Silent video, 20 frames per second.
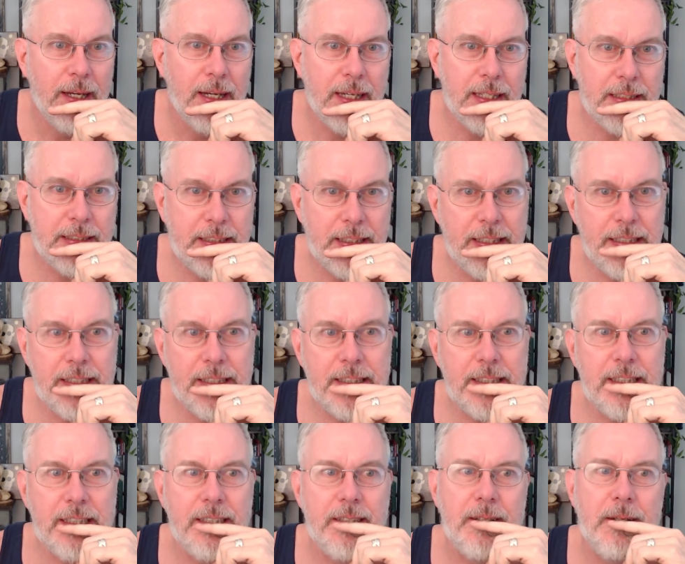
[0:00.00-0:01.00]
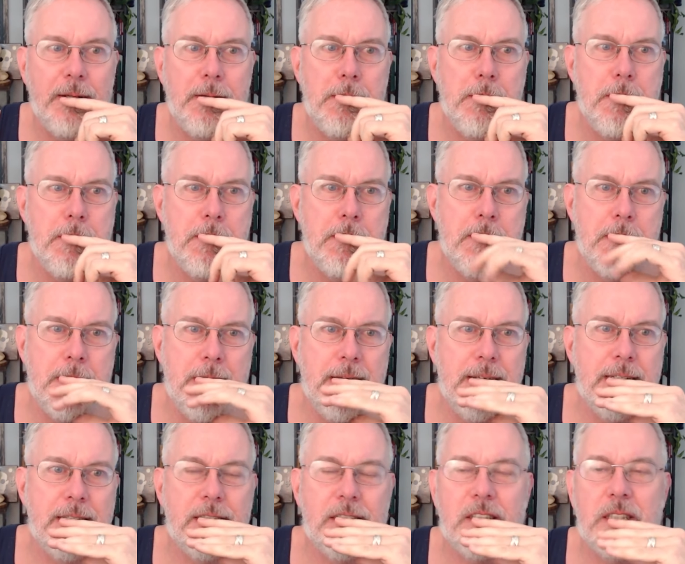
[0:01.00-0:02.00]
And Tig
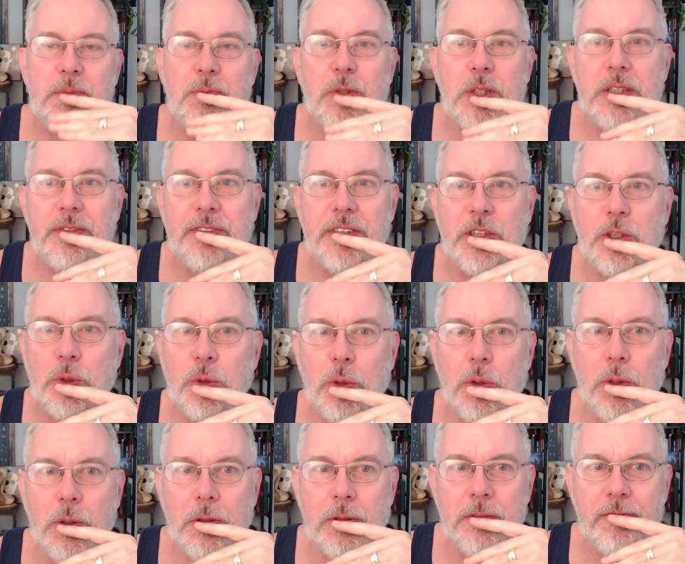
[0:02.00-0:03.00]
is somewhat of a troll.